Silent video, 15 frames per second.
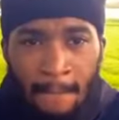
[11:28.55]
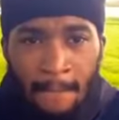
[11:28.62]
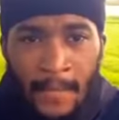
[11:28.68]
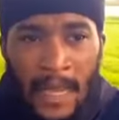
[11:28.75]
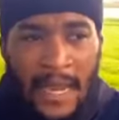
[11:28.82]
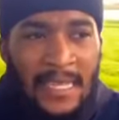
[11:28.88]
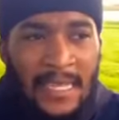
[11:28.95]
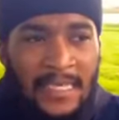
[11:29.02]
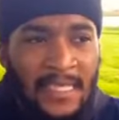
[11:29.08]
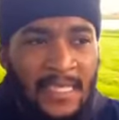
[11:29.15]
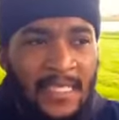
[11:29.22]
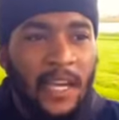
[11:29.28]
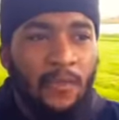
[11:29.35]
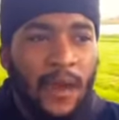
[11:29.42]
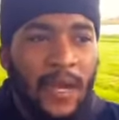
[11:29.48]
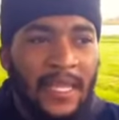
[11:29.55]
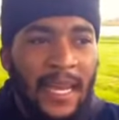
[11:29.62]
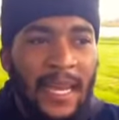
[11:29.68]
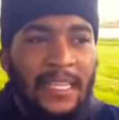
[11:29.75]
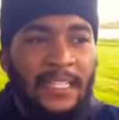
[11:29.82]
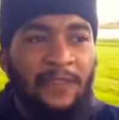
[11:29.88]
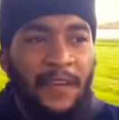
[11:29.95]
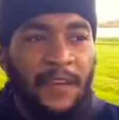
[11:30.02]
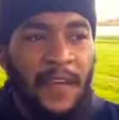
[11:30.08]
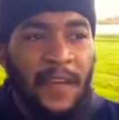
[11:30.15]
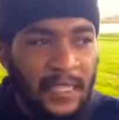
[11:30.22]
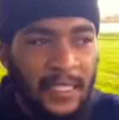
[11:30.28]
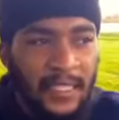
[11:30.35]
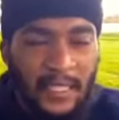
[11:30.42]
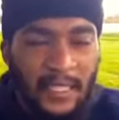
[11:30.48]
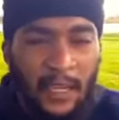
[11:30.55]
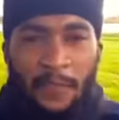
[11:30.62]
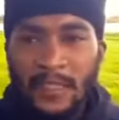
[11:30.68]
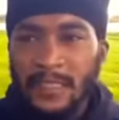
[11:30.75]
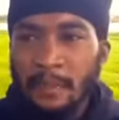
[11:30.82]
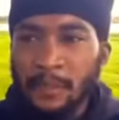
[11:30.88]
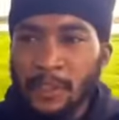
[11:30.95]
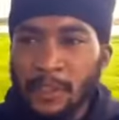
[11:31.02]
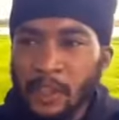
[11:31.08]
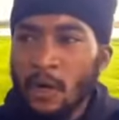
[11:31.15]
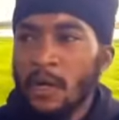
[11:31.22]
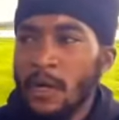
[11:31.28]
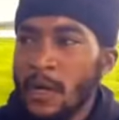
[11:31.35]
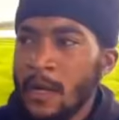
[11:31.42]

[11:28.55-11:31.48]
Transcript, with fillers: And that's to tell you right there, that's faith in itself, because I'm sure